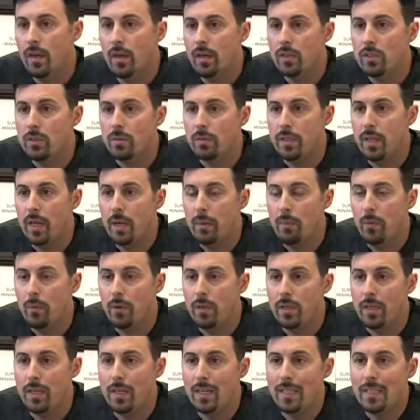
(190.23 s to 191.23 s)
So at that
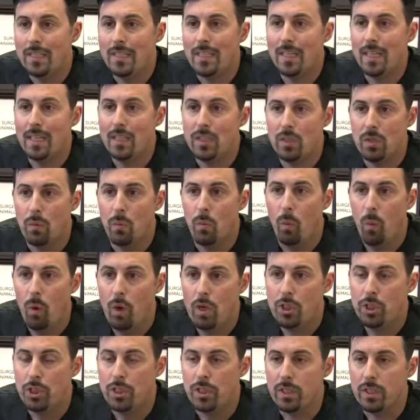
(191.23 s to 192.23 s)
point, you need to get some
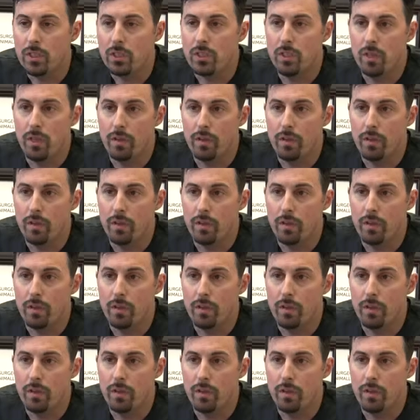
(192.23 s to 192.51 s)
washings